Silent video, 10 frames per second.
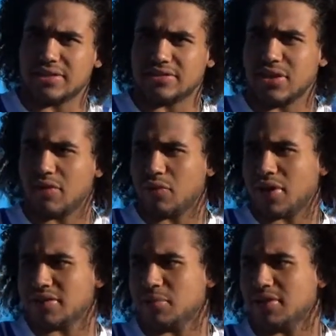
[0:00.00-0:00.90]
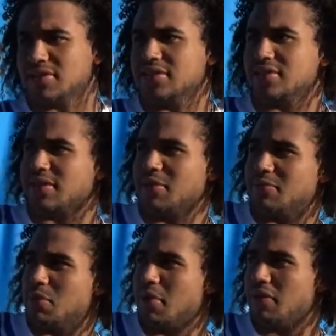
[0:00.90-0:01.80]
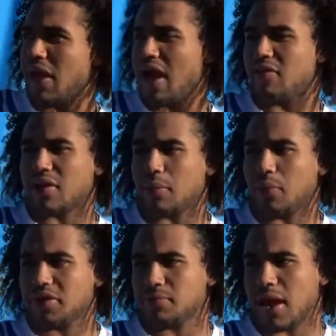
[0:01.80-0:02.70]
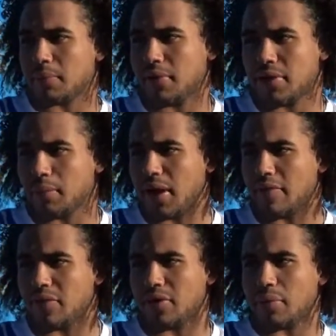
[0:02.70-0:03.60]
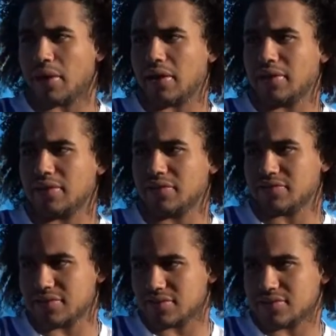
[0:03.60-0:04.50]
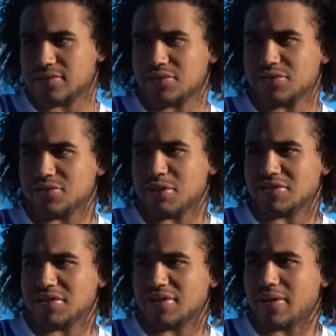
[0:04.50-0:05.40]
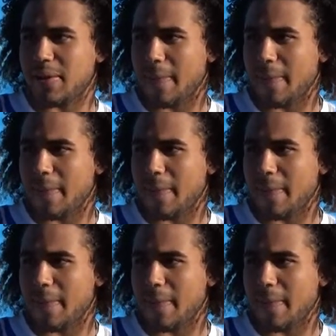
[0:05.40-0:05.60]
I tell everyone not to mention it. I mean, people have a couple weeks back, but I mean, I haven't heard about it or anything since you just mentioned it.